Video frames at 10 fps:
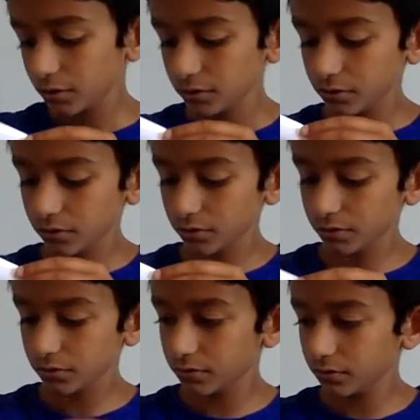
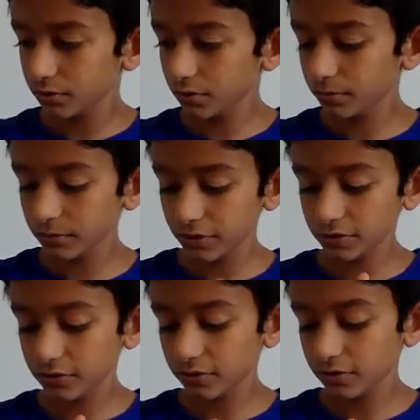So,
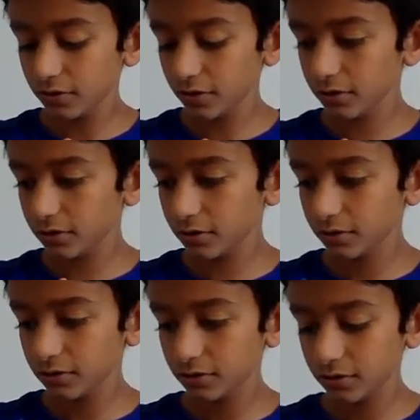this is not
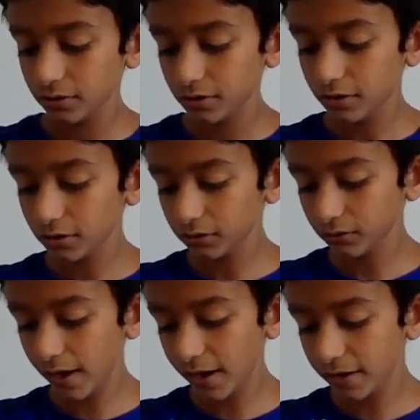
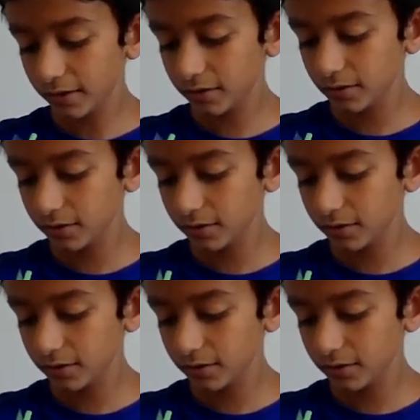aligned